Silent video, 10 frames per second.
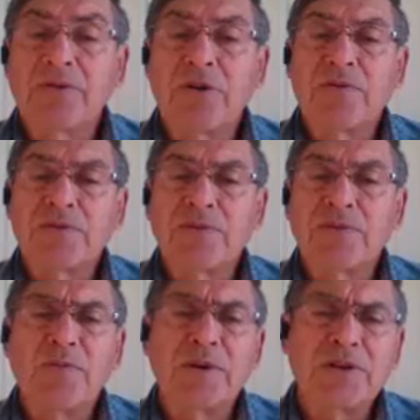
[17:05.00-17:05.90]
little nervous with
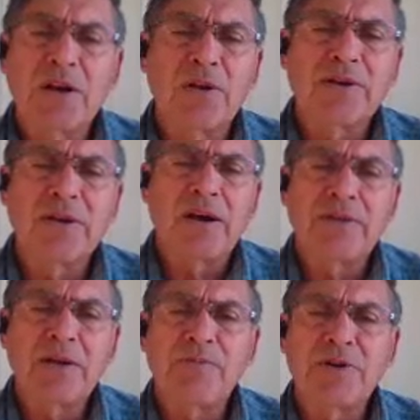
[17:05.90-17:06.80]
you, but generally
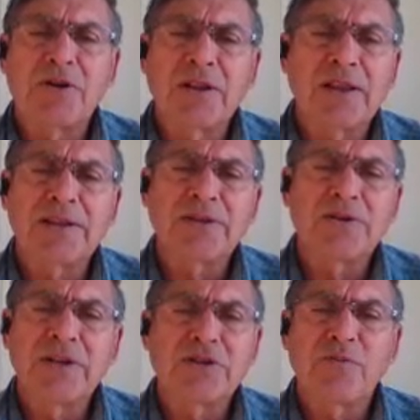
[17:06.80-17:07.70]
not. They generally like
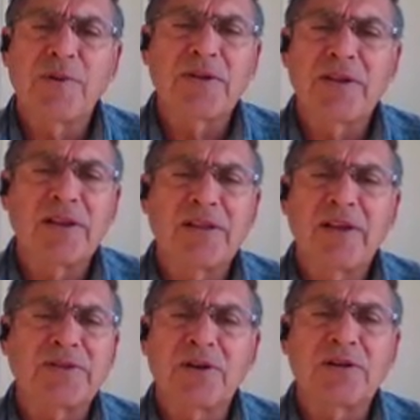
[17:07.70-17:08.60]
their teacher better than they
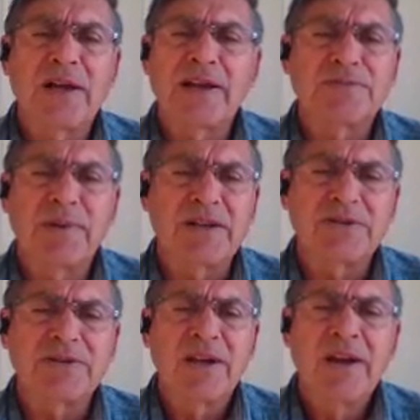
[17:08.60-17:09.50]
like their
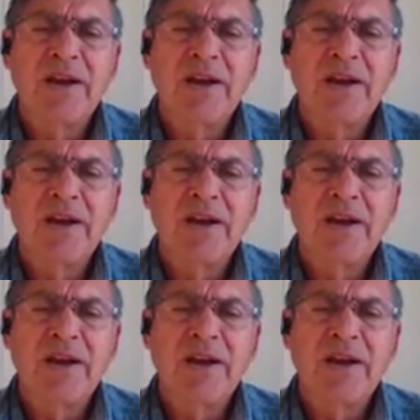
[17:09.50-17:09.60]
classmates.